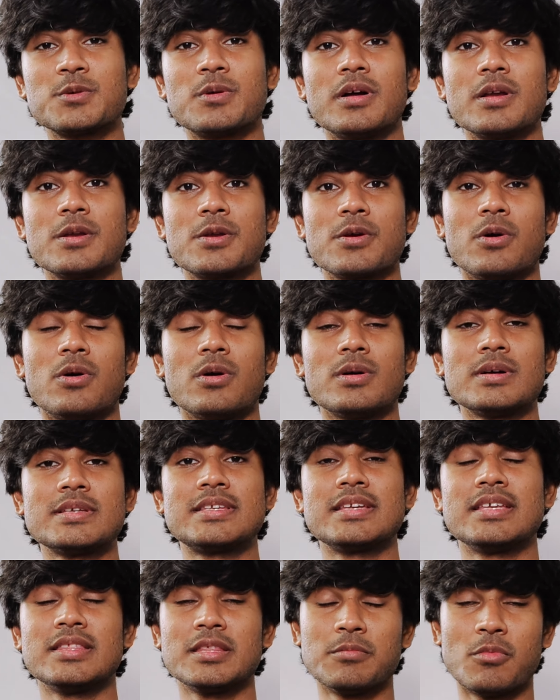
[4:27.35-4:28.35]
to our
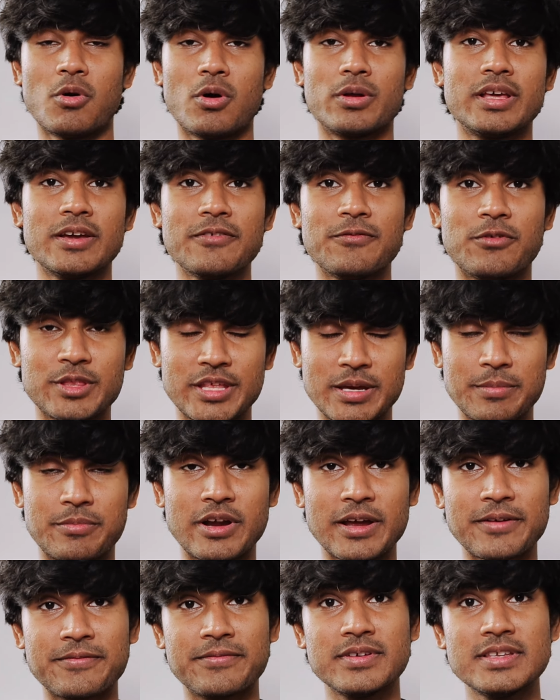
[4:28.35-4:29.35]
dogs in the morning for their
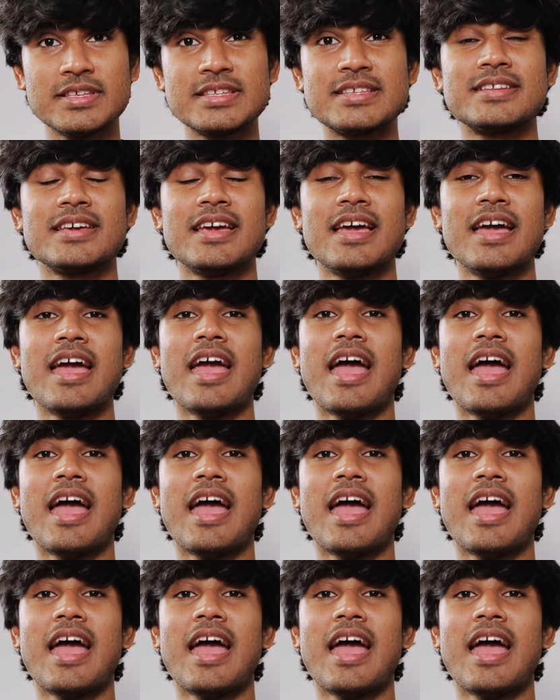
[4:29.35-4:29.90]
breakfast